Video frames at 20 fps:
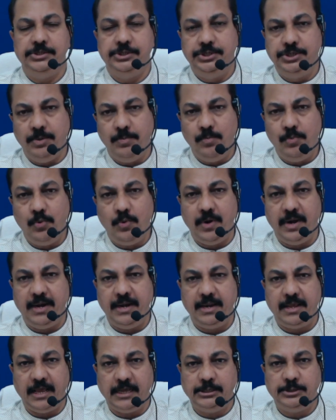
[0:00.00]
Jammu
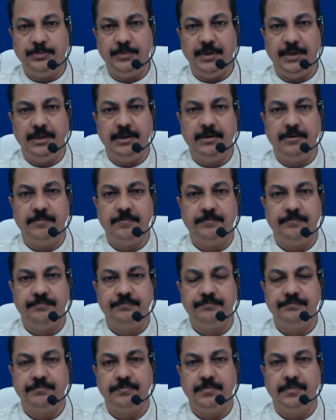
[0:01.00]
and Kashmir
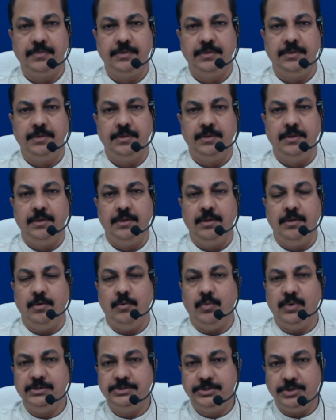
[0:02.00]

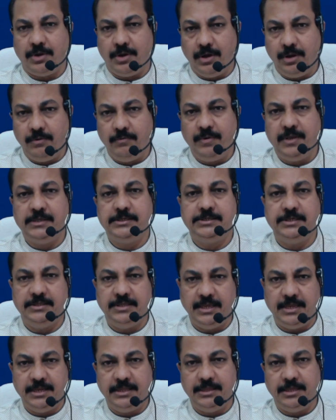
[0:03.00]
was always
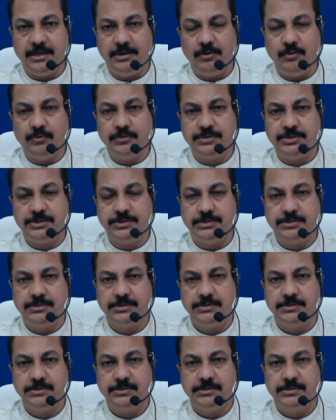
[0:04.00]
there in the news
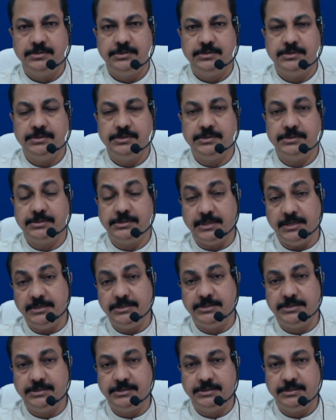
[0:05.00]

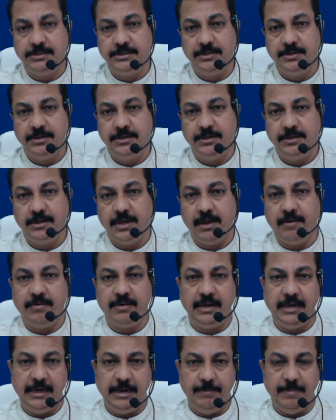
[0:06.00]
since
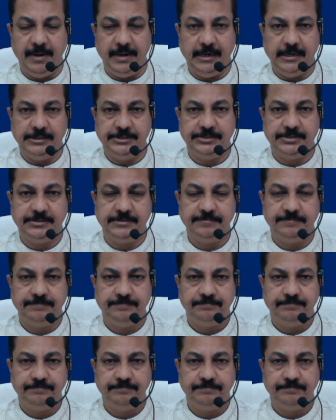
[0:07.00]
our independence.